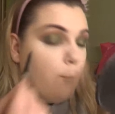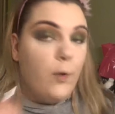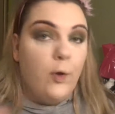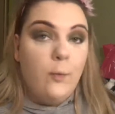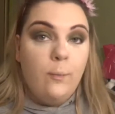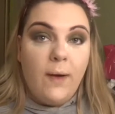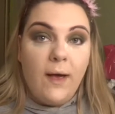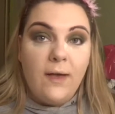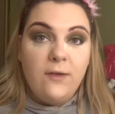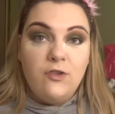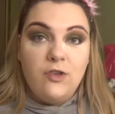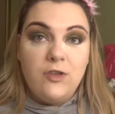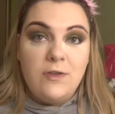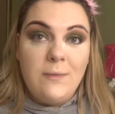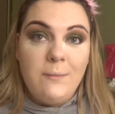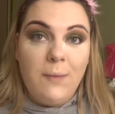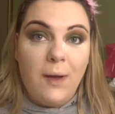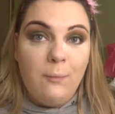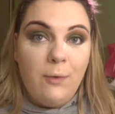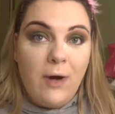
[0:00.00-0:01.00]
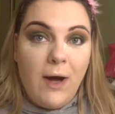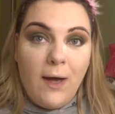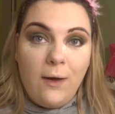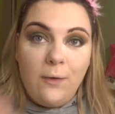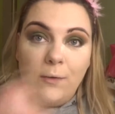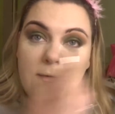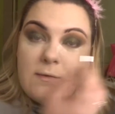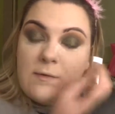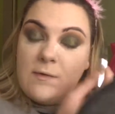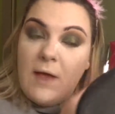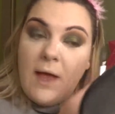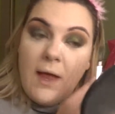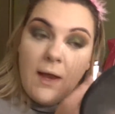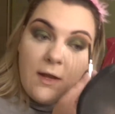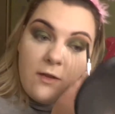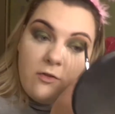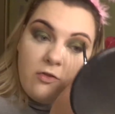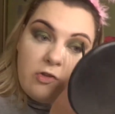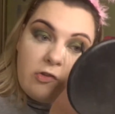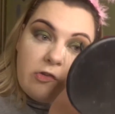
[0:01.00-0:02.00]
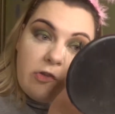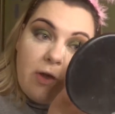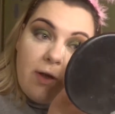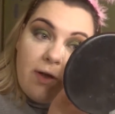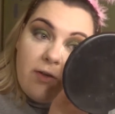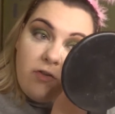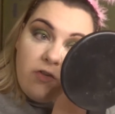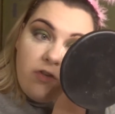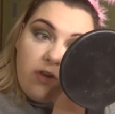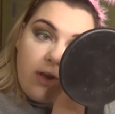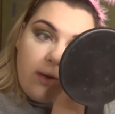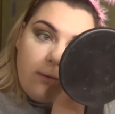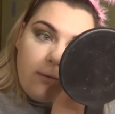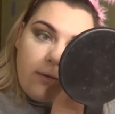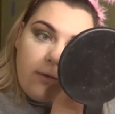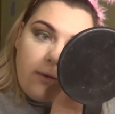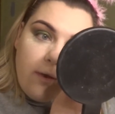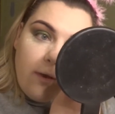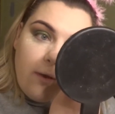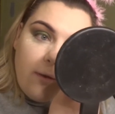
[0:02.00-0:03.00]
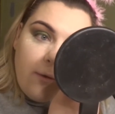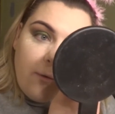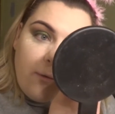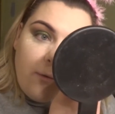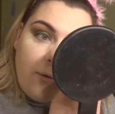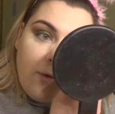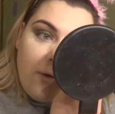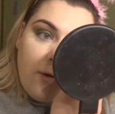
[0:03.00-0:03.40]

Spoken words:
bald patches in my brows, and I just thought I'd share with you